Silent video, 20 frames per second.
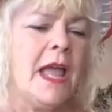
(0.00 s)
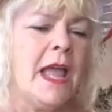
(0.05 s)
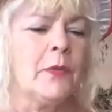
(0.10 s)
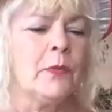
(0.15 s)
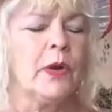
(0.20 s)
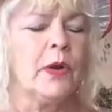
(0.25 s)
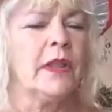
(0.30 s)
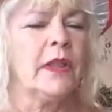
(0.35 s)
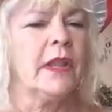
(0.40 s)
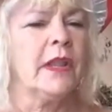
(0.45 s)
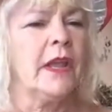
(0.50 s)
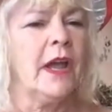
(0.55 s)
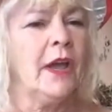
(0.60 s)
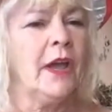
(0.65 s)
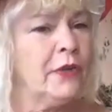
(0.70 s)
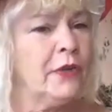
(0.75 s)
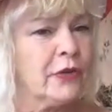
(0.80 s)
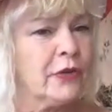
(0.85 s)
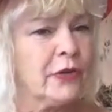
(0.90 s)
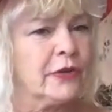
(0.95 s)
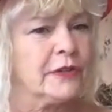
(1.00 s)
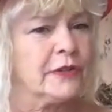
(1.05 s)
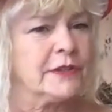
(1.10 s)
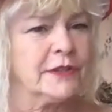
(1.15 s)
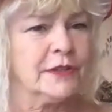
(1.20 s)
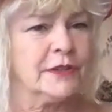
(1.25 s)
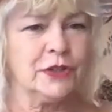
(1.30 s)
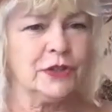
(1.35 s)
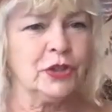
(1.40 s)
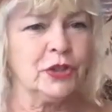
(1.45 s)
And one of the other girls
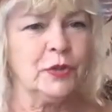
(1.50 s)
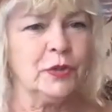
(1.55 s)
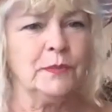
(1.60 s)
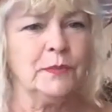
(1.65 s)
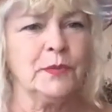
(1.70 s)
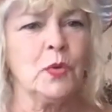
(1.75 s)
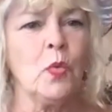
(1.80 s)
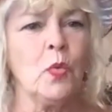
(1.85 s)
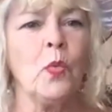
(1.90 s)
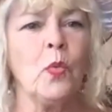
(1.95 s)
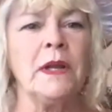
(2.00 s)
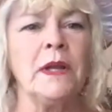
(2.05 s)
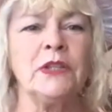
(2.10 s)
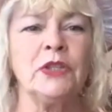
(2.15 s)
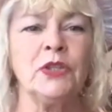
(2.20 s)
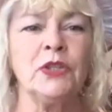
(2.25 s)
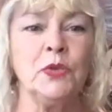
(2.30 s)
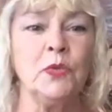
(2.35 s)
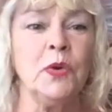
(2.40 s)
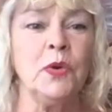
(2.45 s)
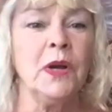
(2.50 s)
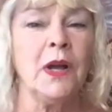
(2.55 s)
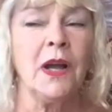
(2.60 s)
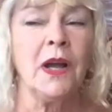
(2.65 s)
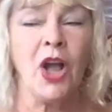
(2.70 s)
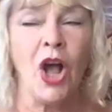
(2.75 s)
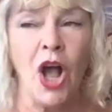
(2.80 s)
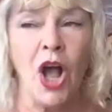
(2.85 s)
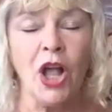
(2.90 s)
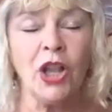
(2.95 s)
in the Tubes went to
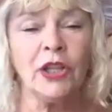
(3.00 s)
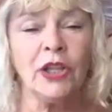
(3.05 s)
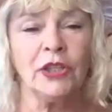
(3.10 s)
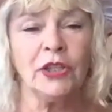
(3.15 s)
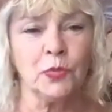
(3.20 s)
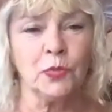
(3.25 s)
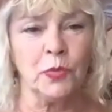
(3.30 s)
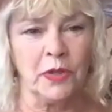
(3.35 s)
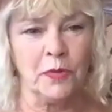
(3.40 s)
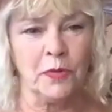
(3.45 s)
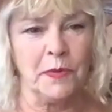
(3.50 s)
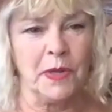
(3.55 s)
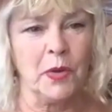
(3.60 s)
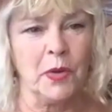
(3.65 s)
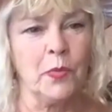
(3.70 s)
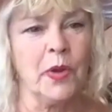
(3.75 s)
college with me.